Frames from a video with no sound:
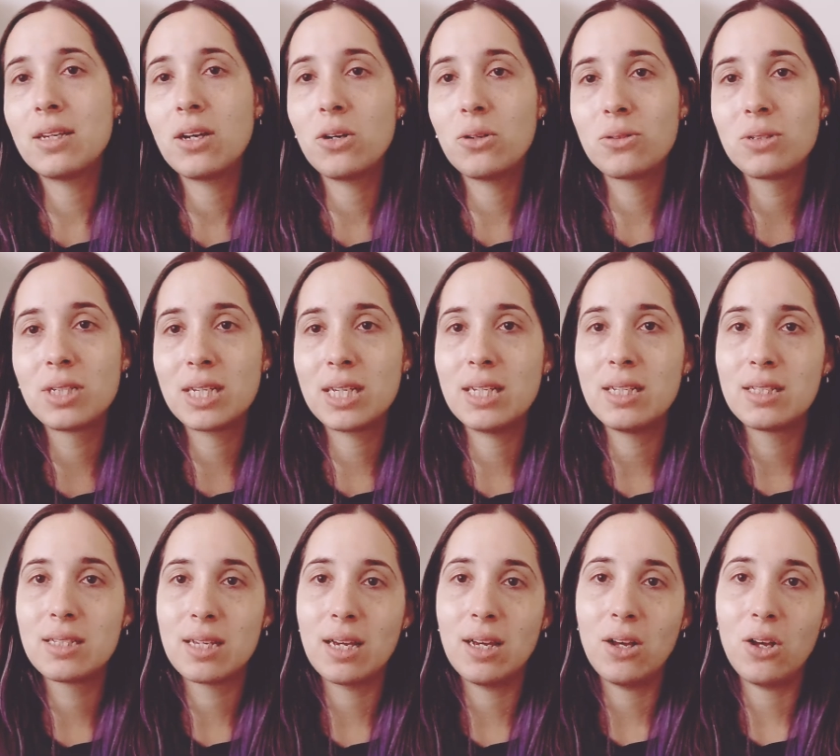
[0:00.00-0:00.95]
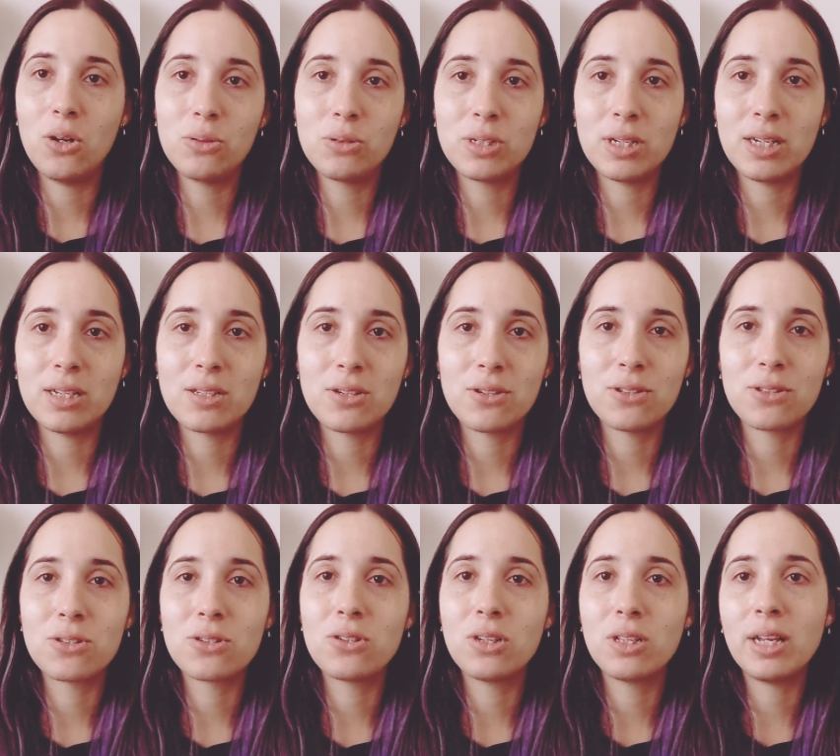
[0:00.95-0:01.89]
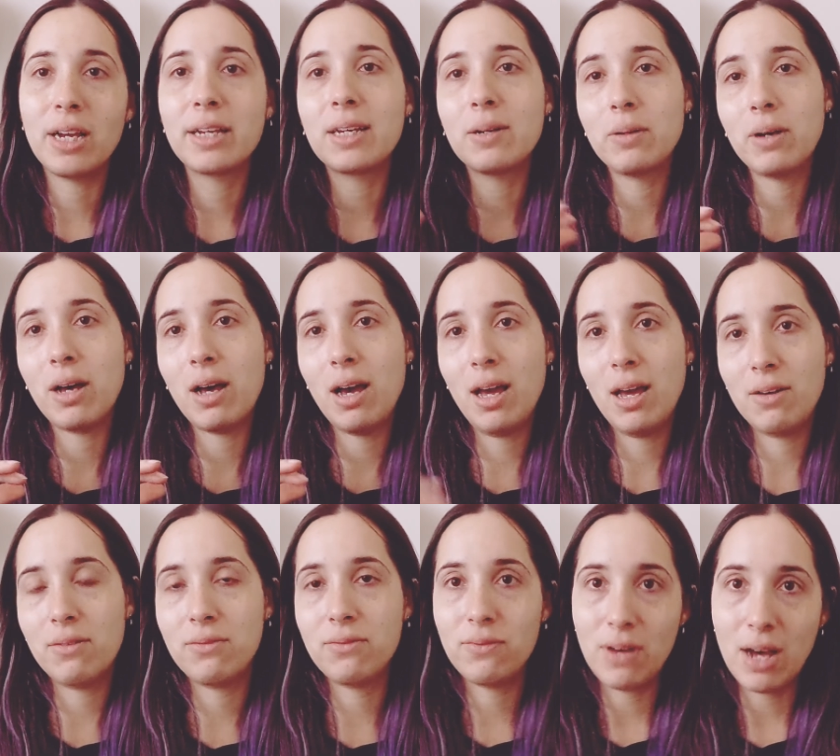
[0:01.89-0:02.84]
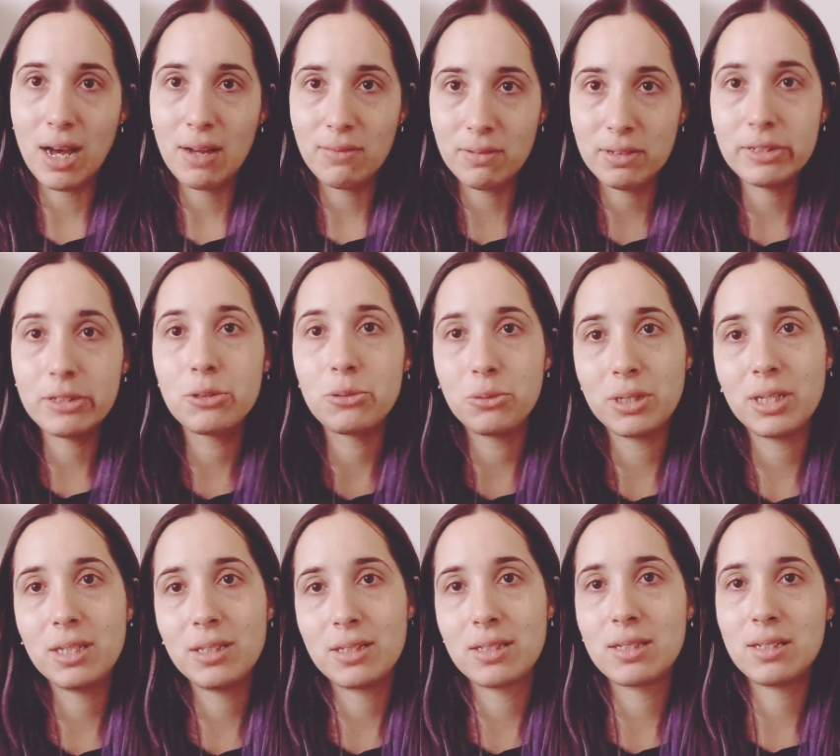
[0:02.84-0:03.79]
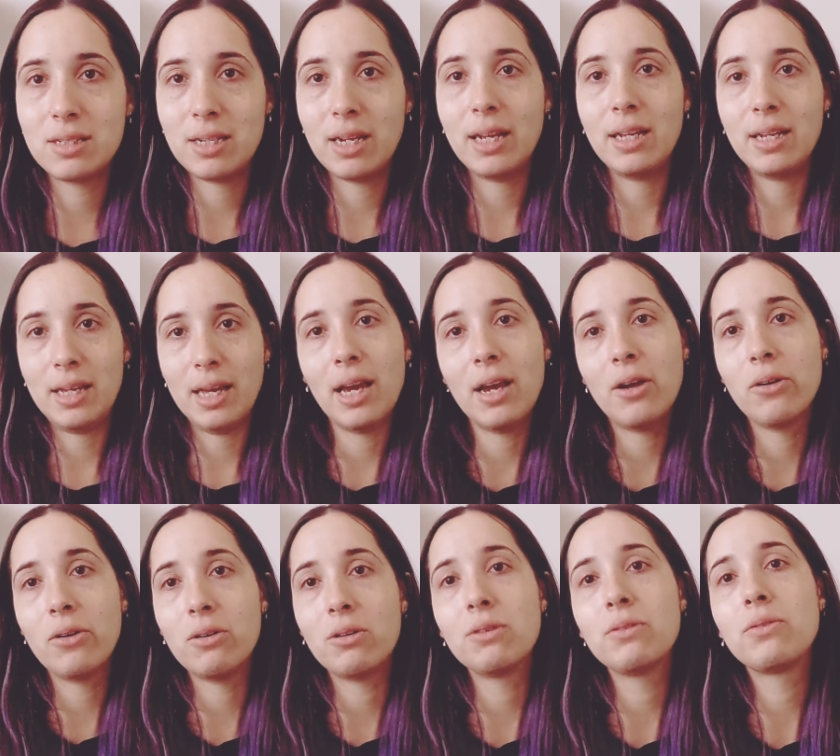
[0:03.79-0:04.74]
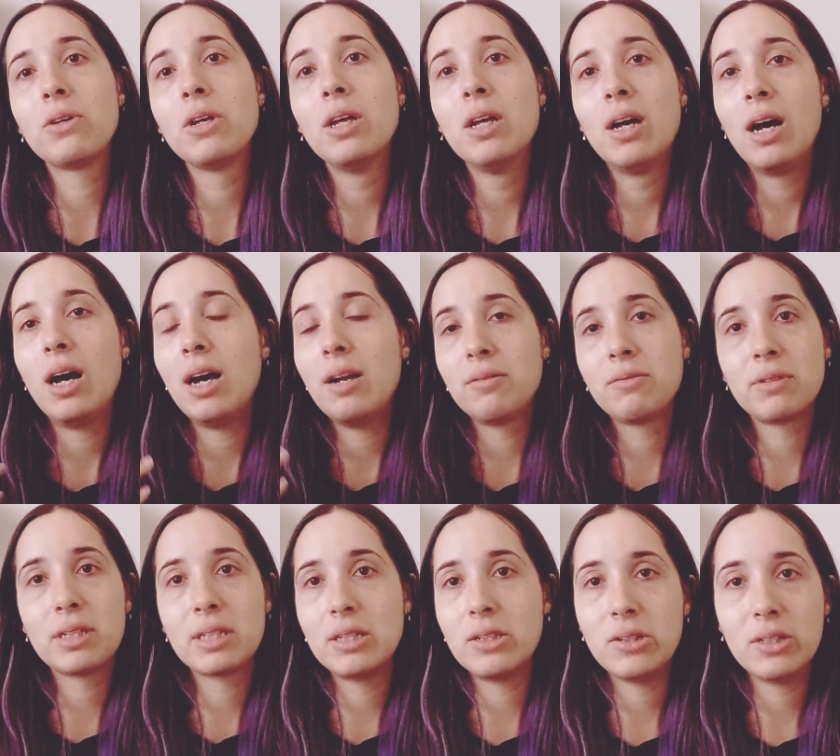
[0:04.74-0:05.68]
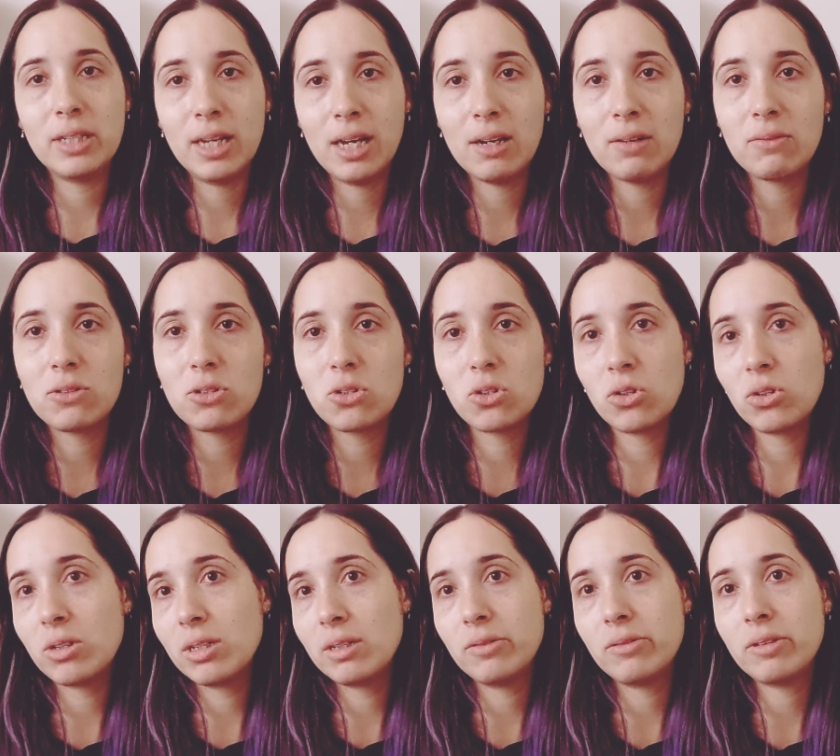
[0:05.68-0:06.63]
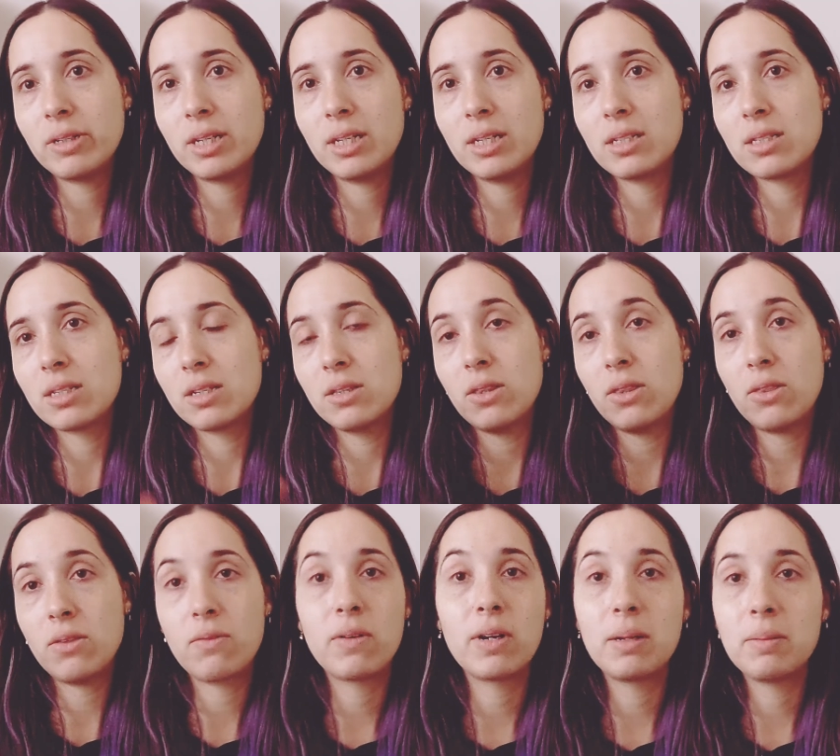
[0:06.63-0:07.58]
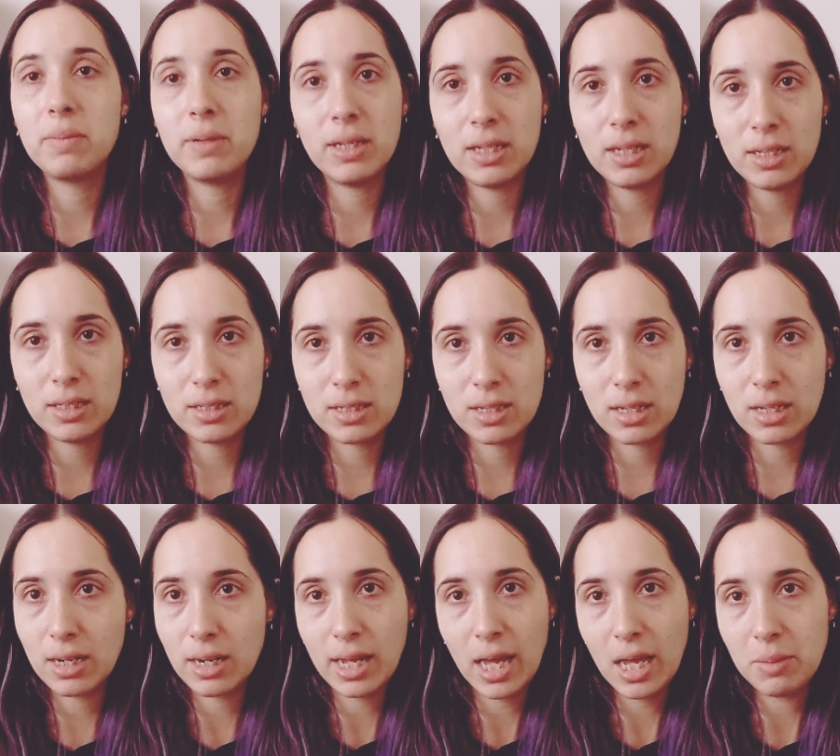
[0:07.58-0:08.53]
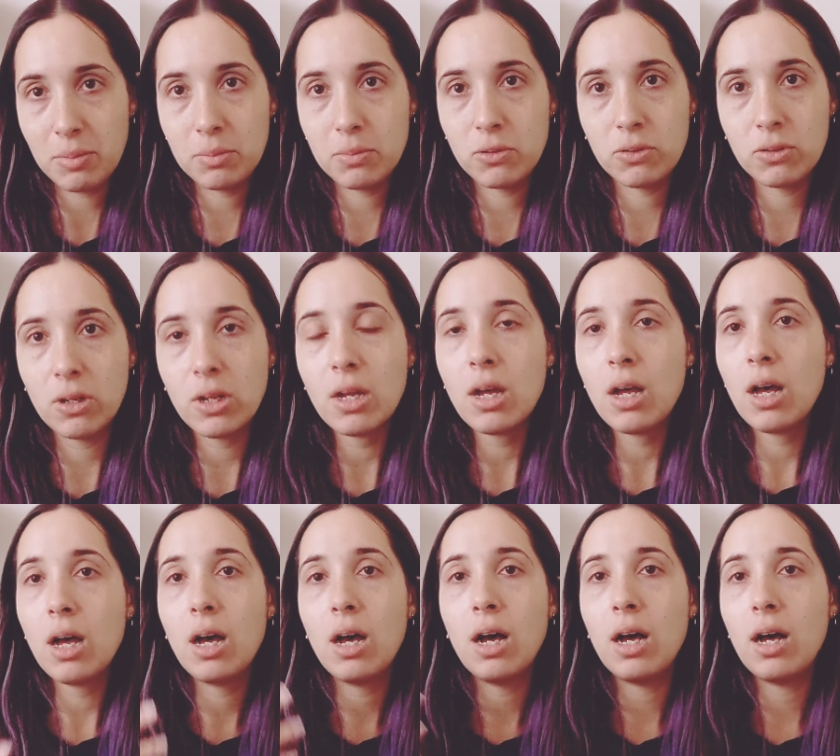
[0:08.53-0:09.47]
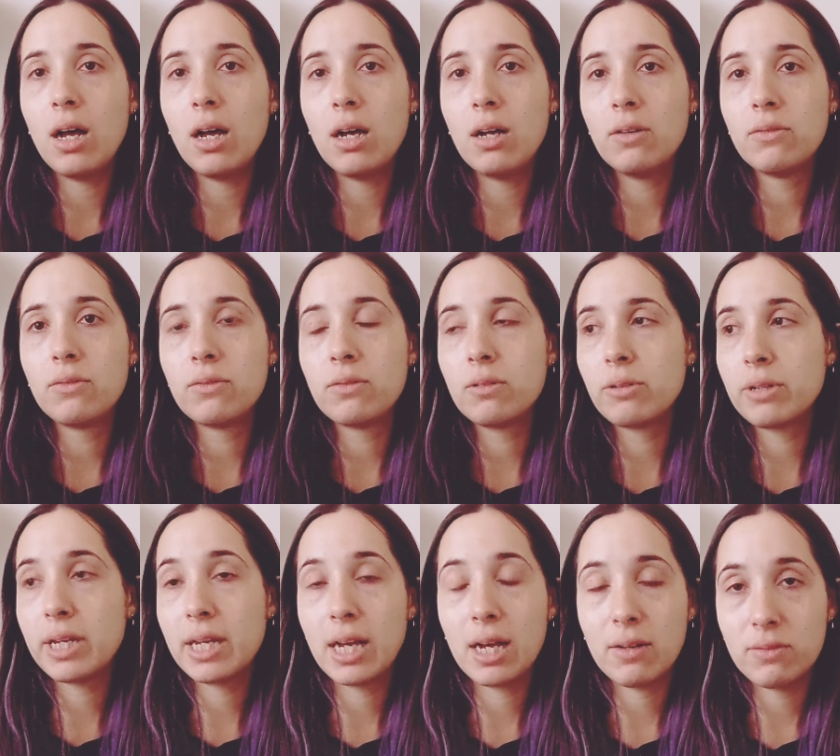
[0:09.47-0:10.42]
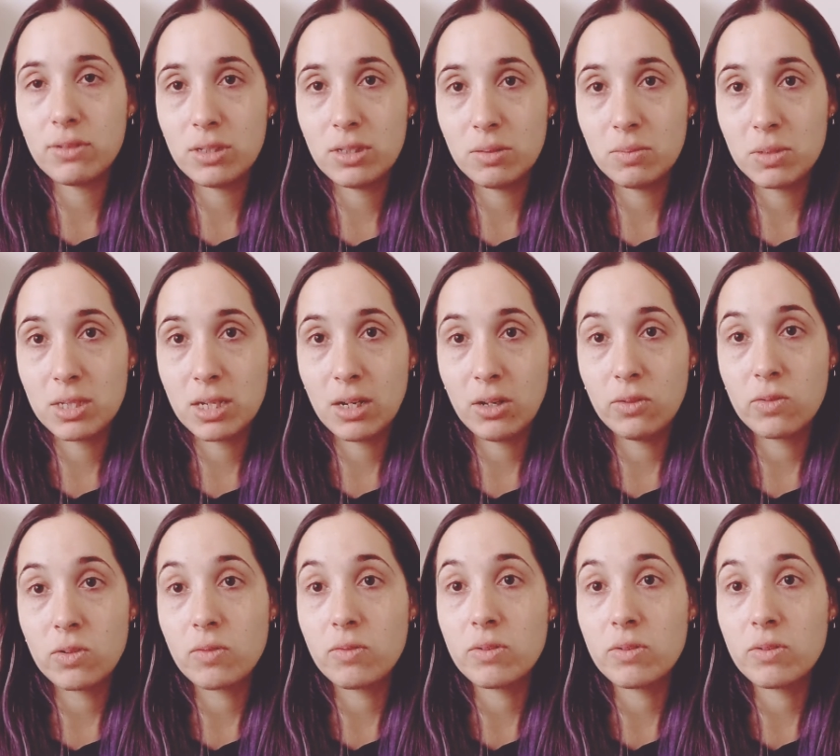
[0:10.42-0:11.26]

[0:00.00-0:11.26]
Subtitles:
the older kids get older. So it's not like I have five little kids to take care of. I really only have two little kids and three big kids that are capable of looking after themselves,